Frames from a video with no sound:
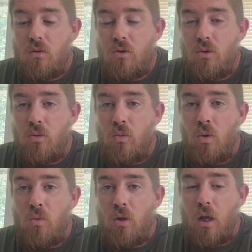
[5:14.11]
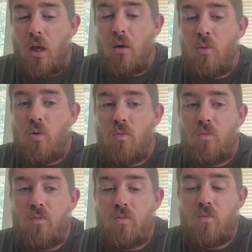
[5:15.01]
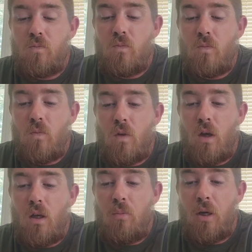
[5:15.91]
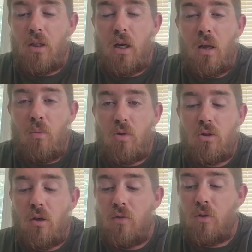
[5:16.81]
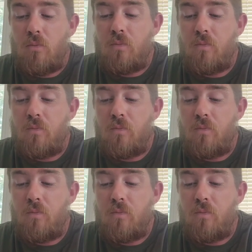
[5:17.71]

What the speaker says: to wound an animal and to make that animal suffer.